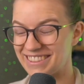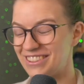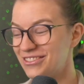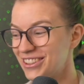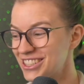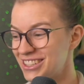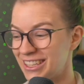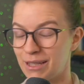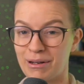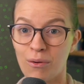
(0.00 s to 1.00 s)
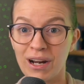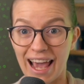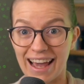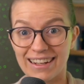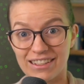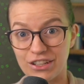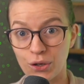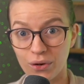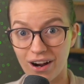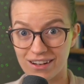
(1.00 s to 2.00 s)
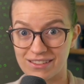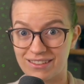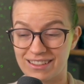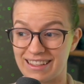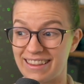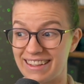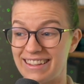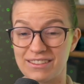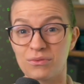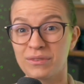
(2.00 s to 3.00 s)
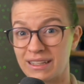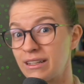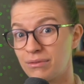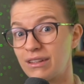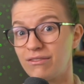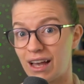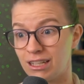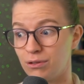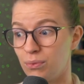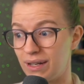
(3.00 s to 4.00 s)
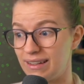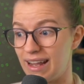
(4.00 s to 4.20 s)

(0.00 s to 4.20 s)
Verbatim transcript: unfortunately, but I want to add it to your arsenal because I think it is a really, really valuable one to